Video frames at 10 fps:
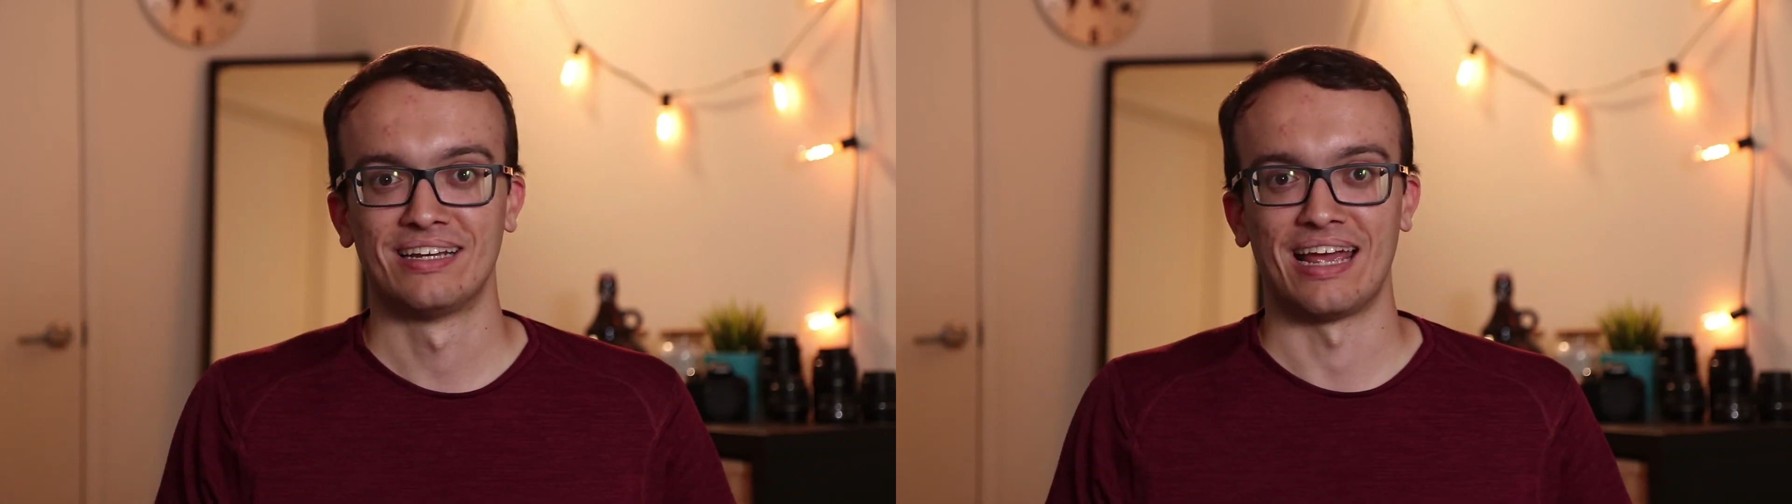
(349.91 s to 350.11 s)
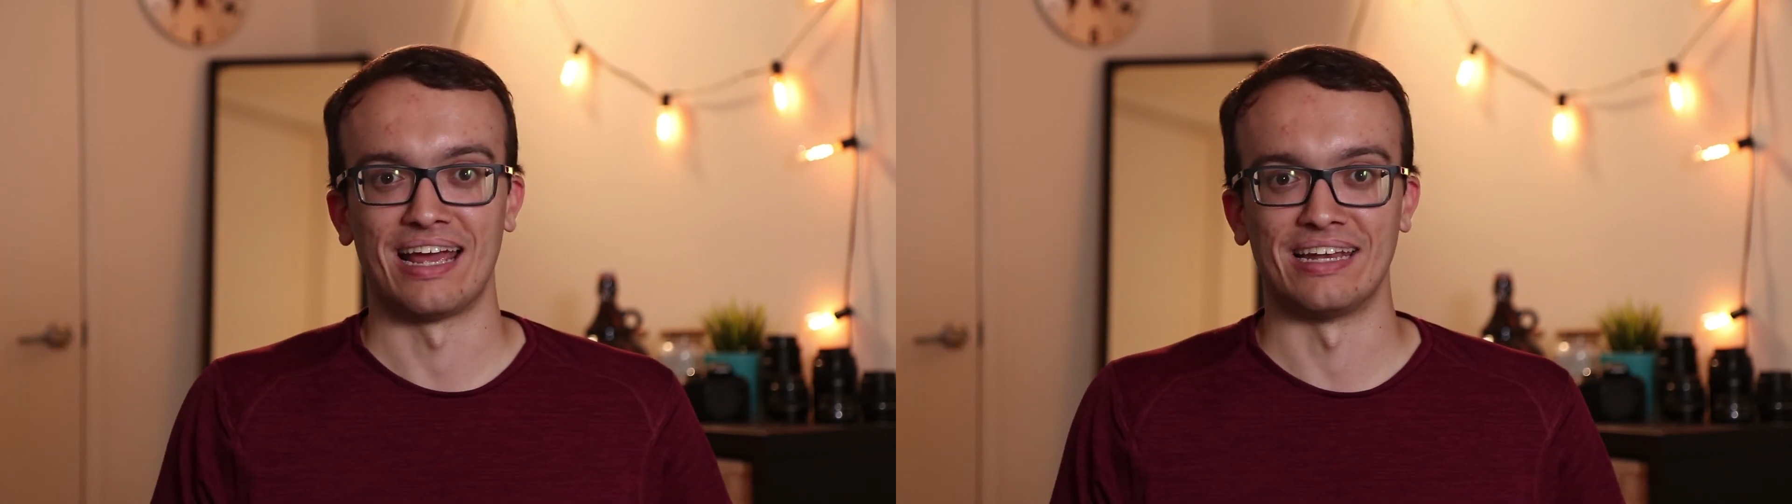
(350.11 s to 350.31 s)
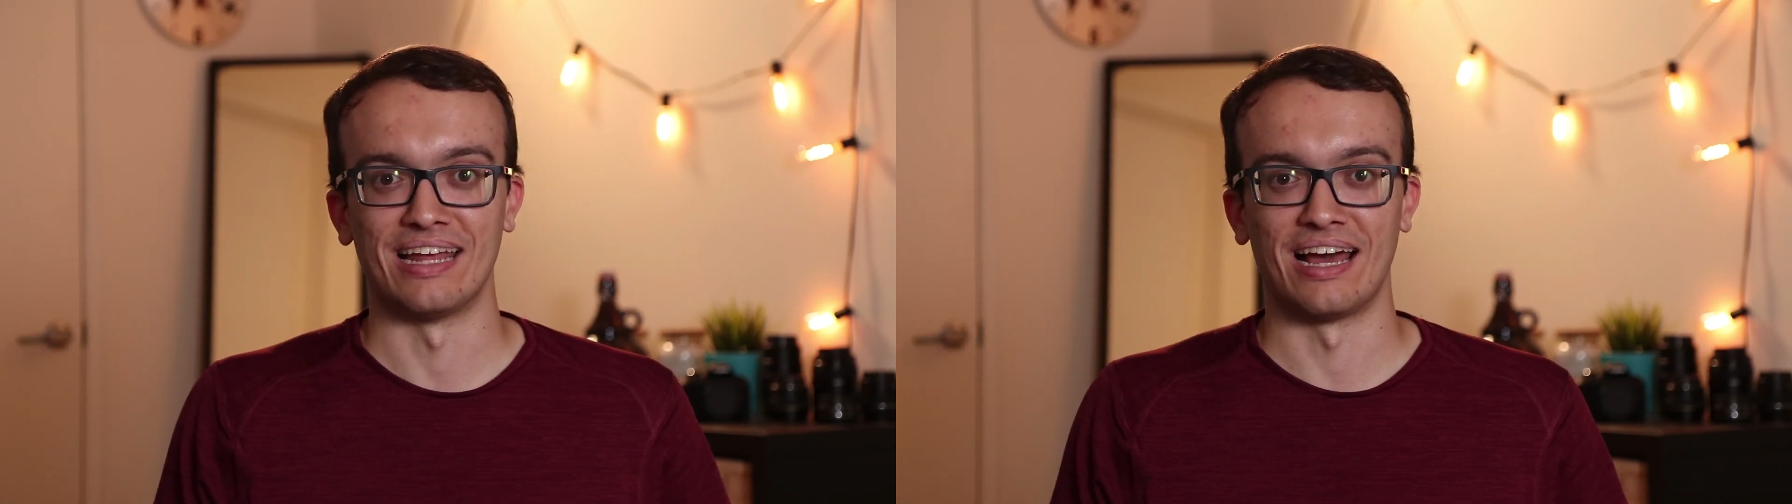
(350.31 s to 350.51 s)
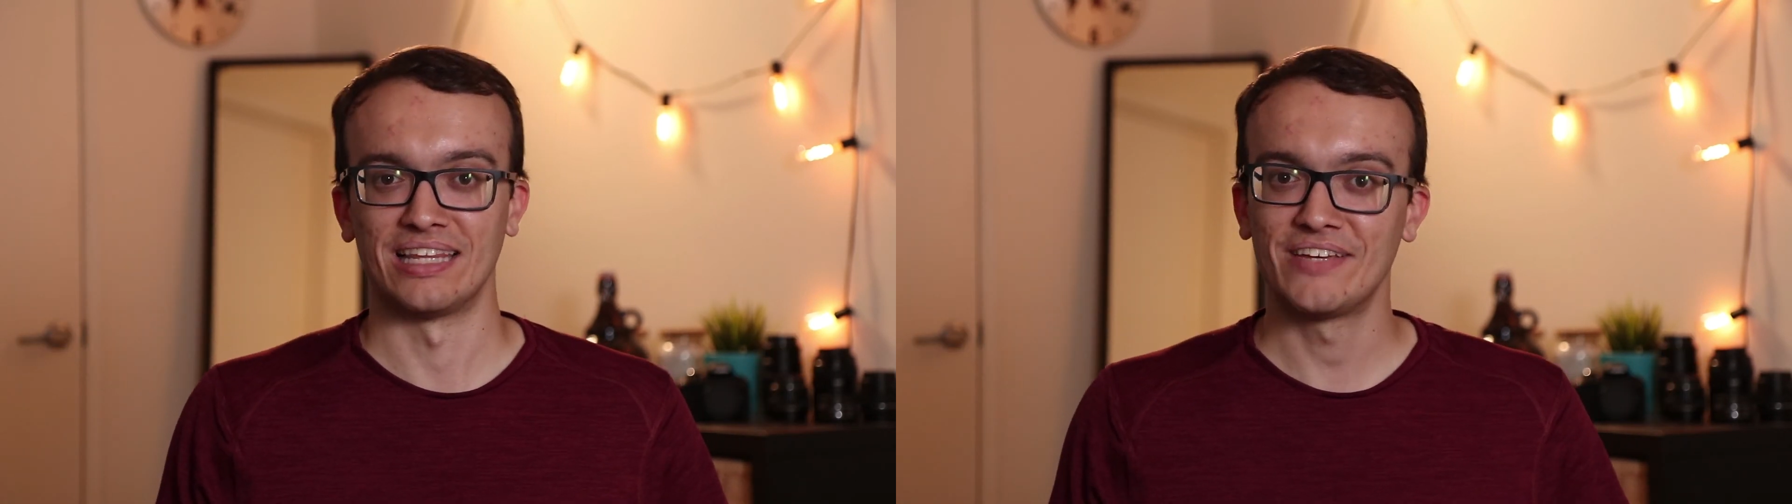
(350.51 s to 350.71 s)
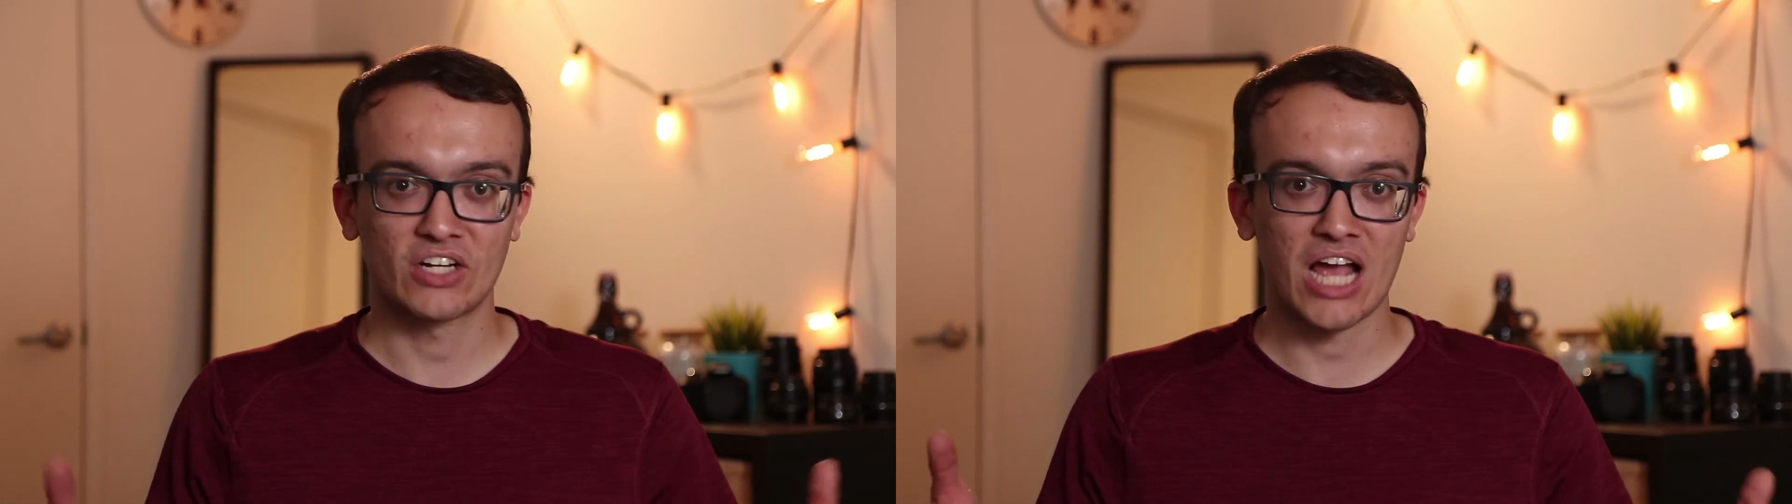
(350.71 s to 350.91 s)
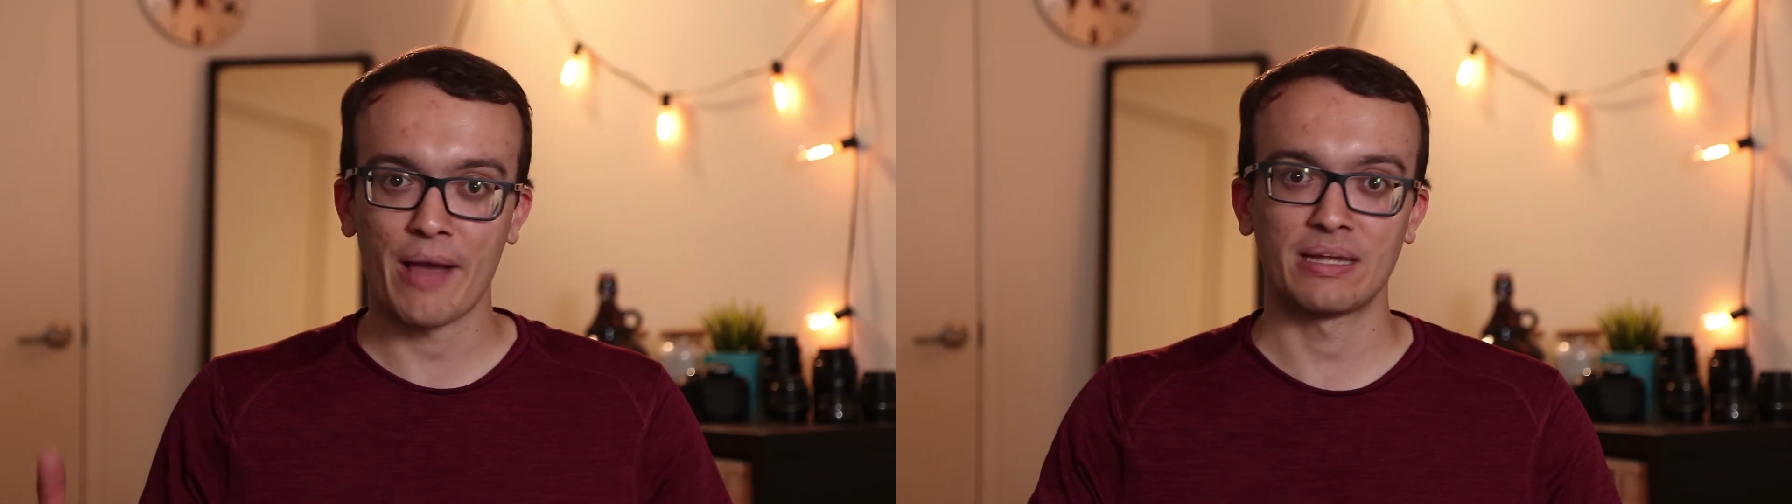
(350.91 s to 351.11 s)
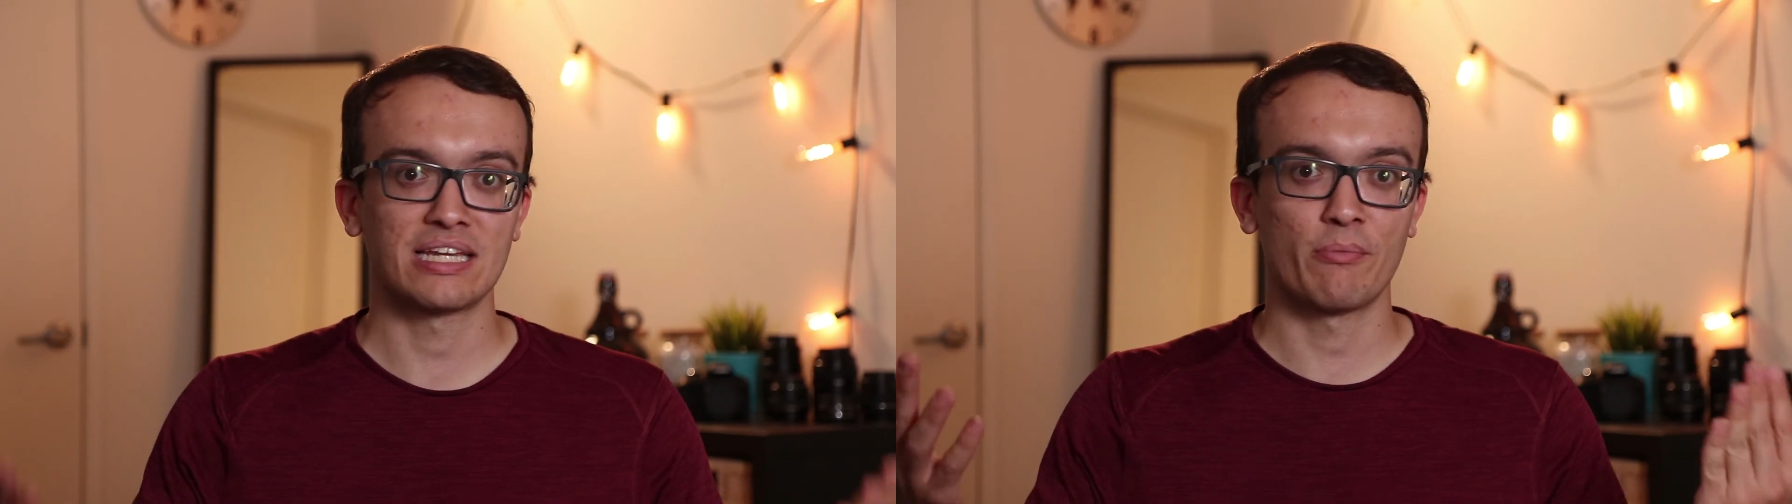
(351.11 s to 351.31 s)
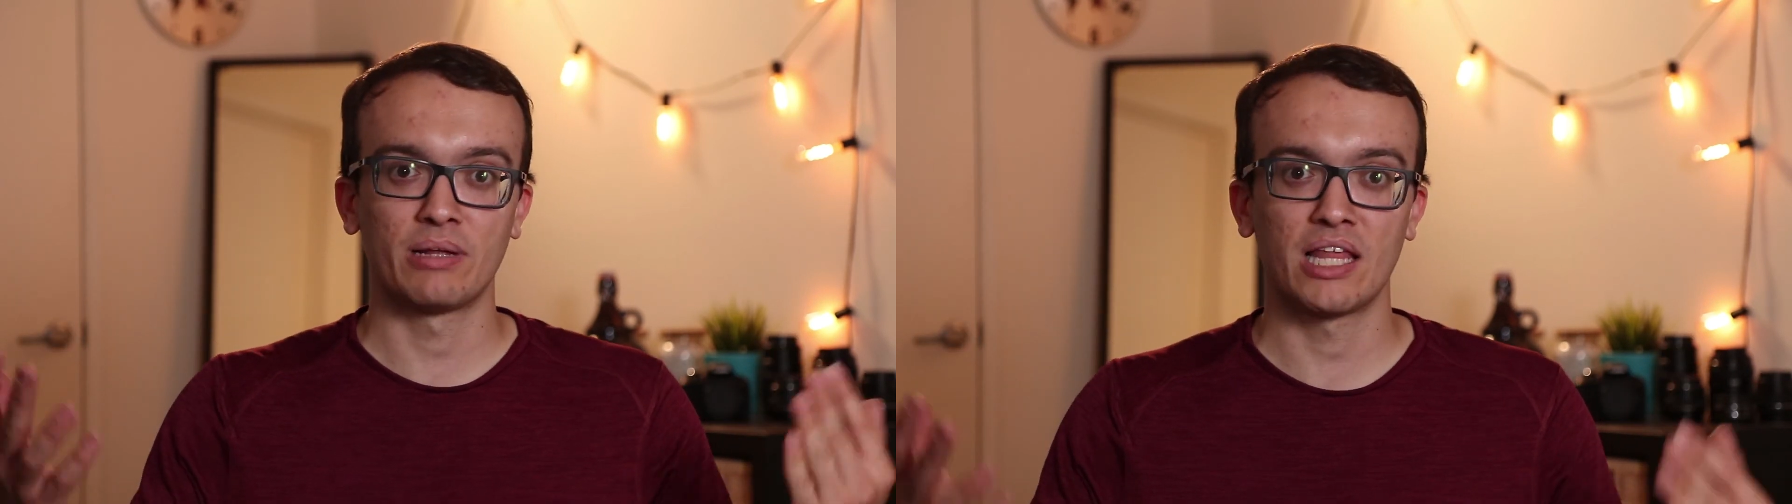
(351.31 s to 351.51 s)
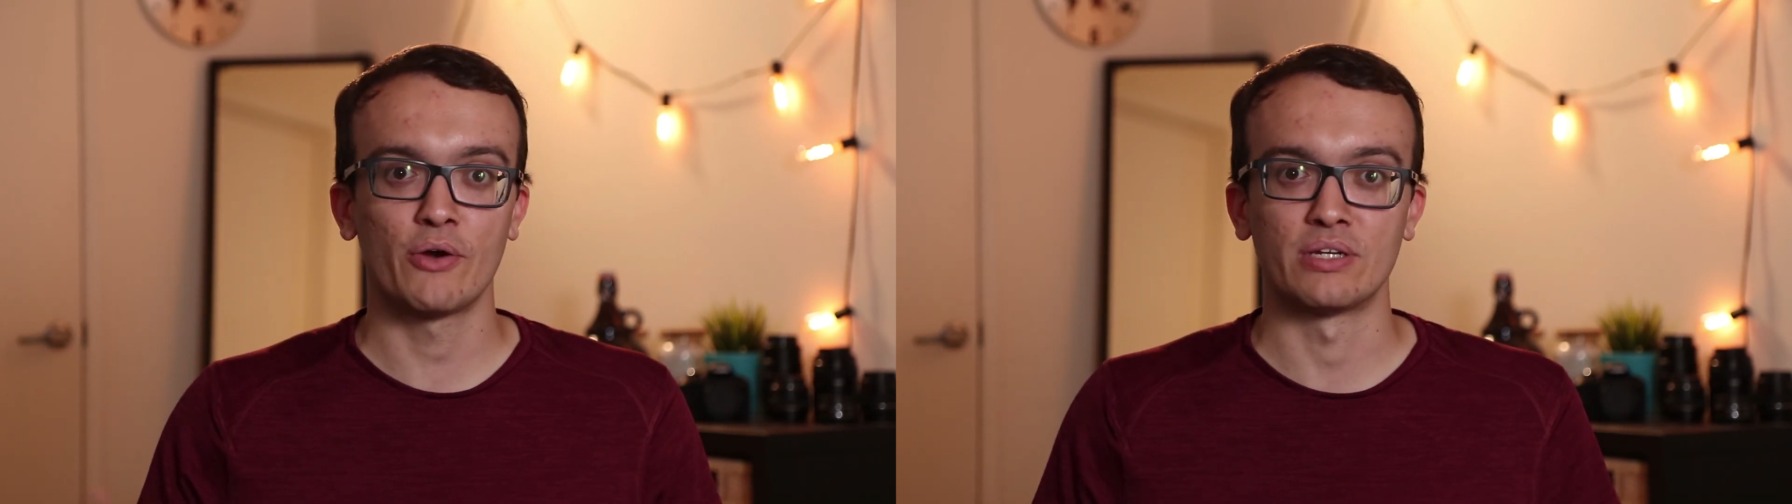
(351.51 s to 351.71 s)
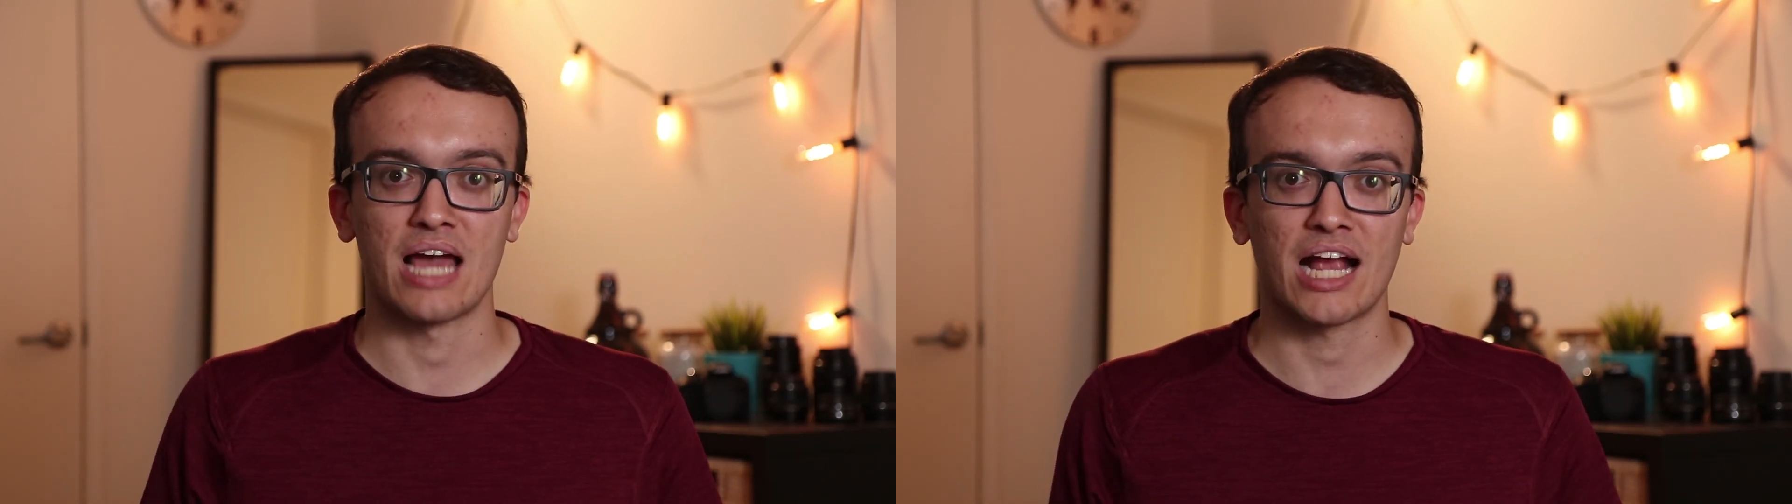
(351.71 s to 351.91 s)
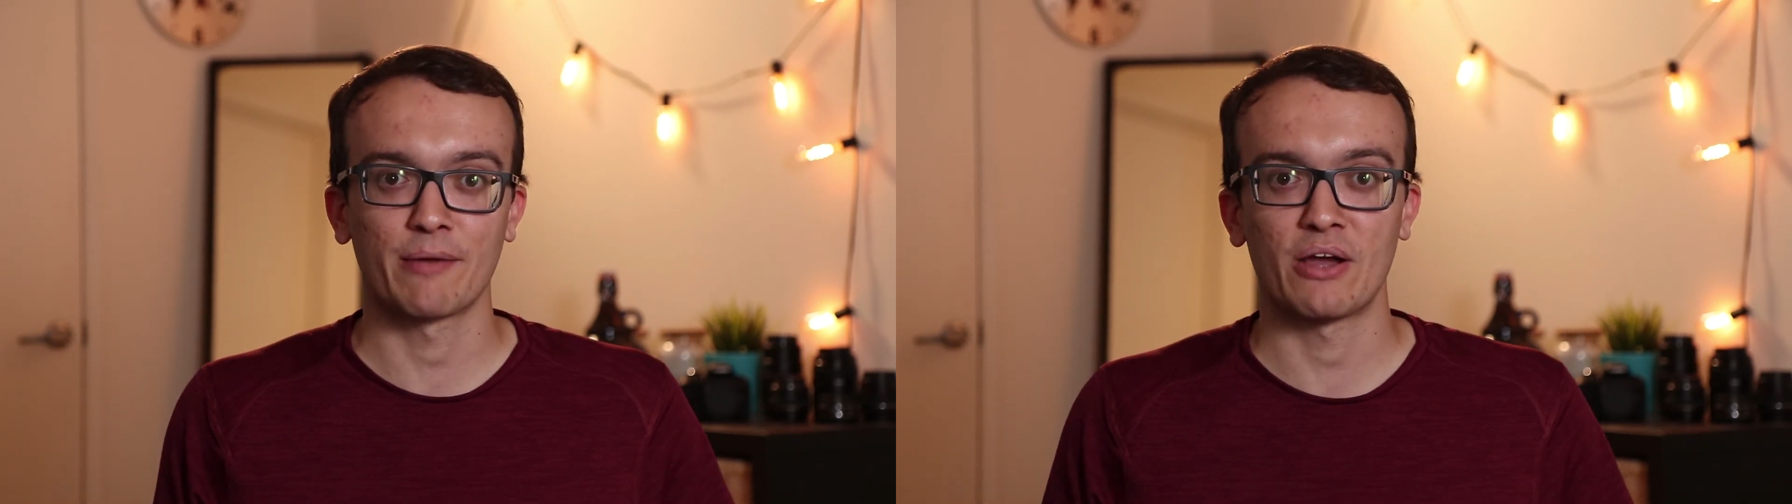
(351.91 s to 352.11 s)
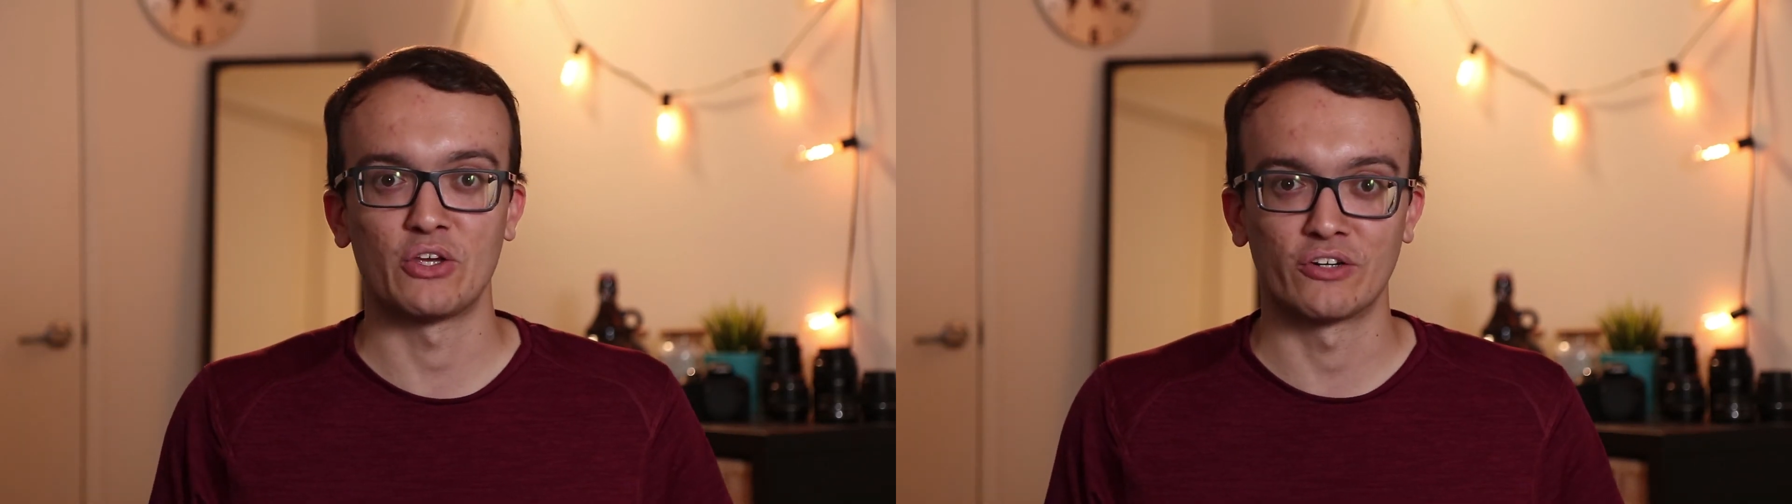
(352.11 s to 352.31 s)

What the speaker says: and leave a comment down below and talk about